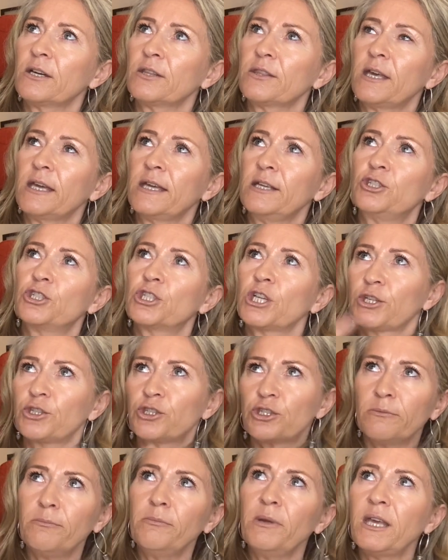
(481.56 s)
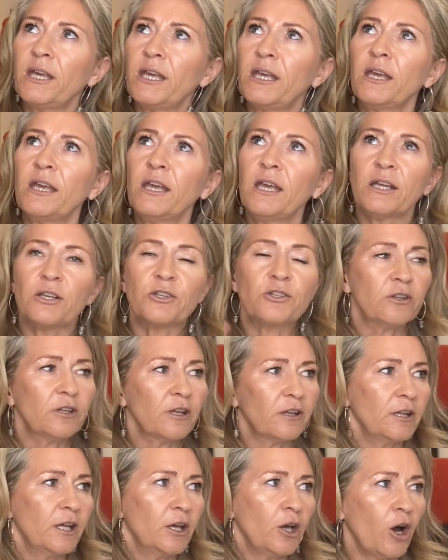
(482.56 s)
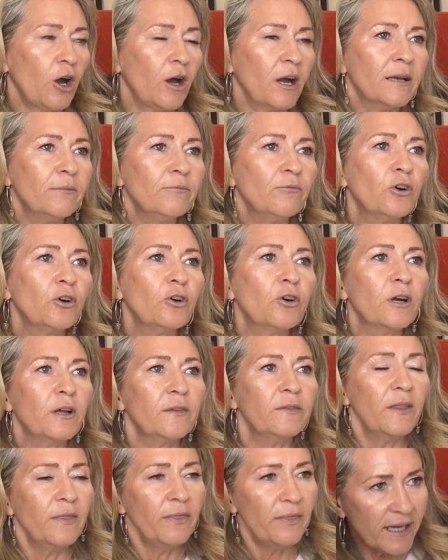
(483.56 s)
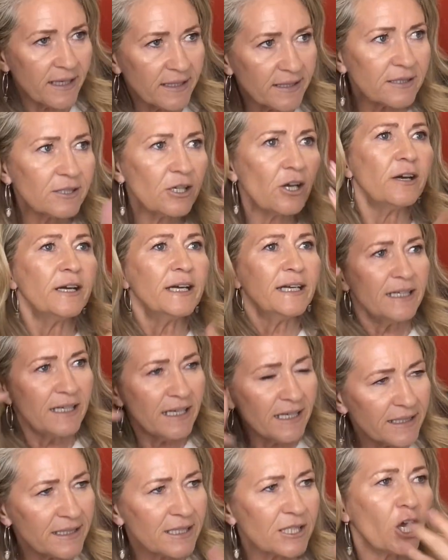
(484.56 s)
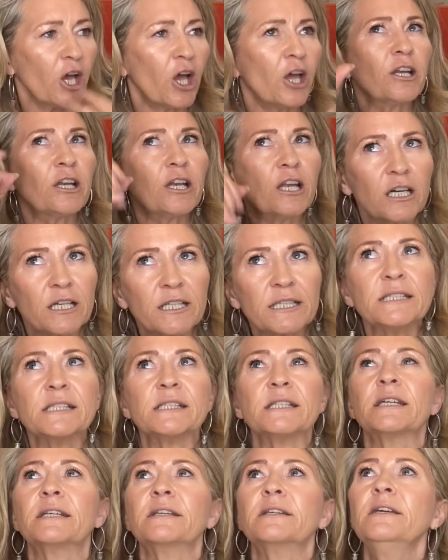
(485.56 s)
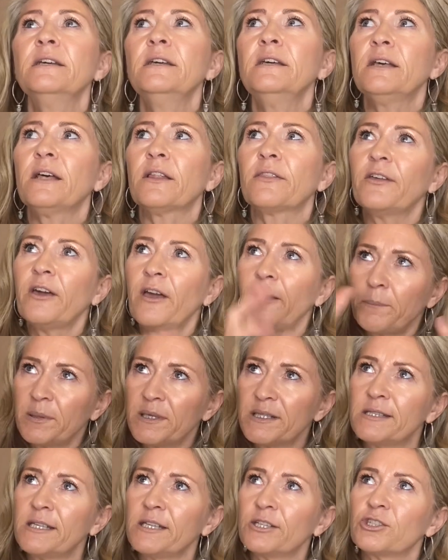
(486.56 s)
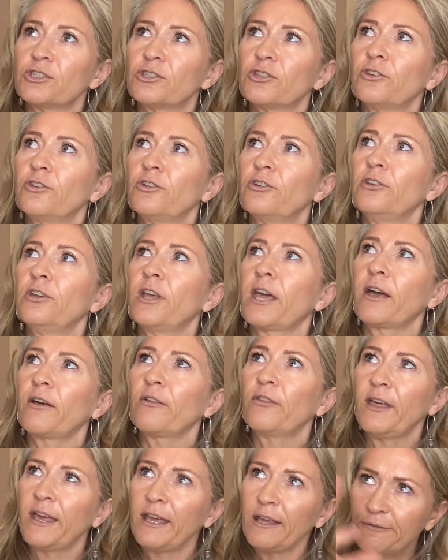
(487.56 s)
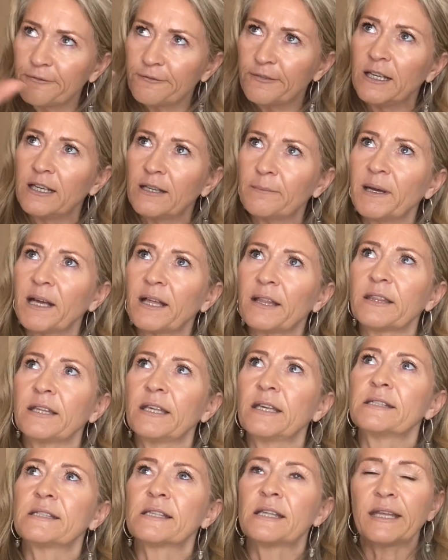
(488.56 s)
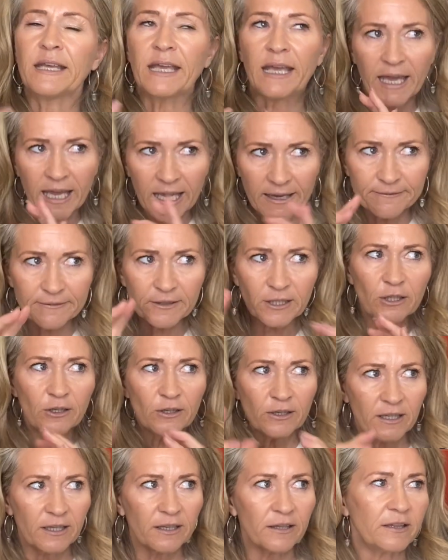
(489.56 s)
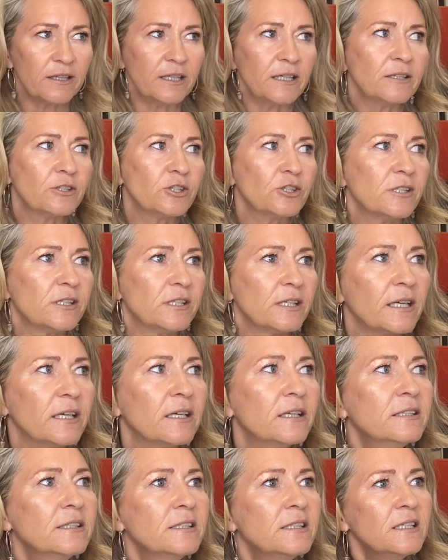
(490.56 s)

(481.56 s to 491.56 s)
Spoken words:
are they judging me, do they think I'm wrong? And then they start internalizing their position and how they feel about things, and they have to look at things, you see.